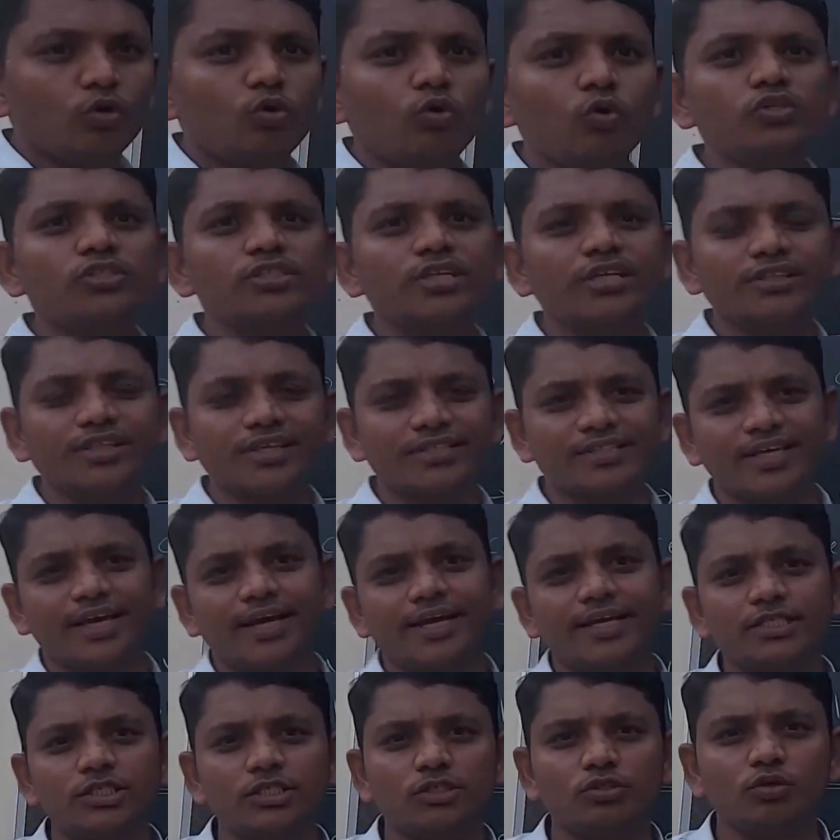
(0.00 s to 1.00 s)
to
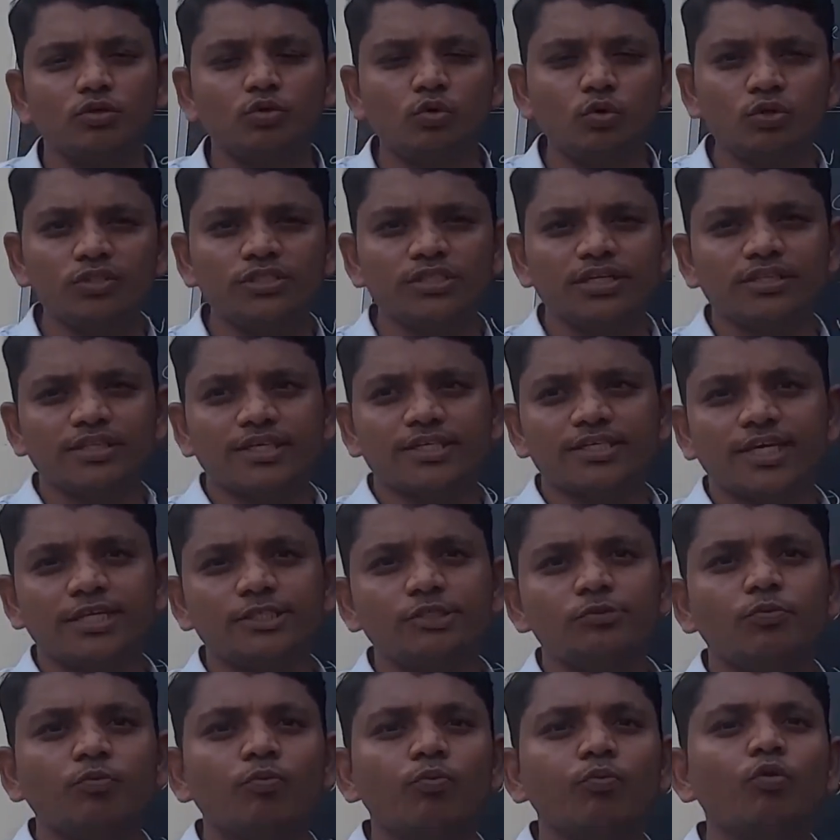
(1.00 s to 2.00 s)
synthesize
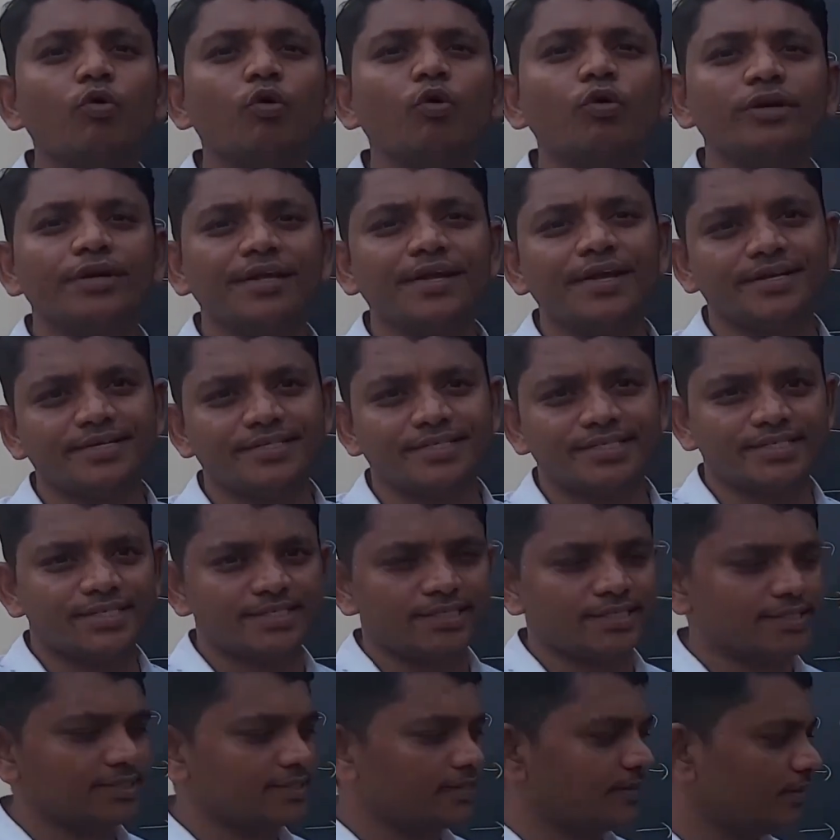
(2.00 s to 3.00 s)

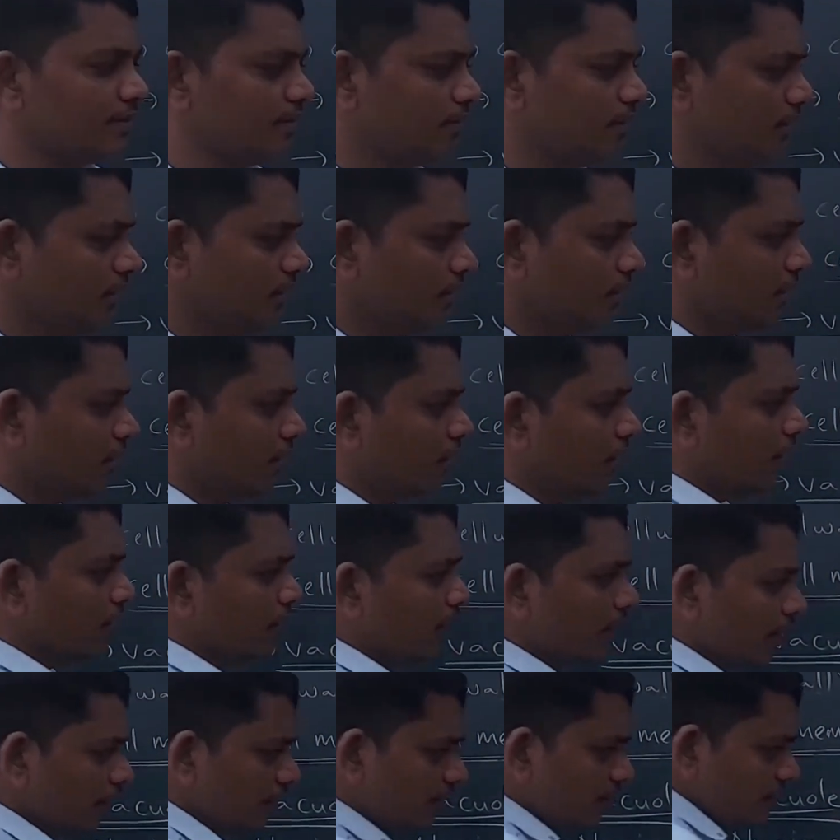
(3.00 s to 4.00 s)
proteins.
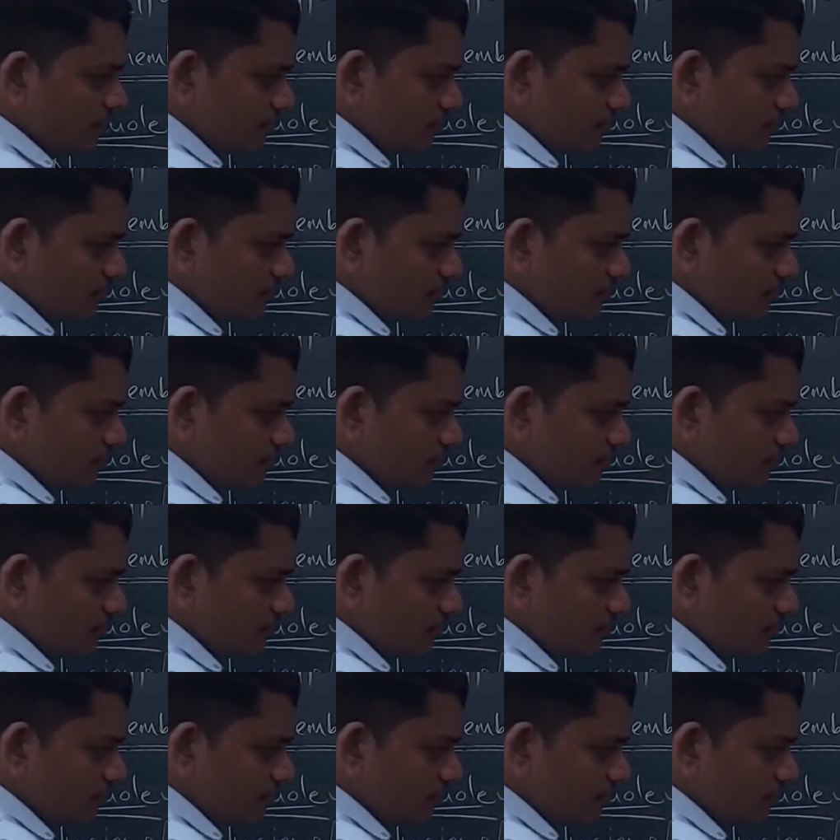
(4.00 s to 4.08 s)
Let us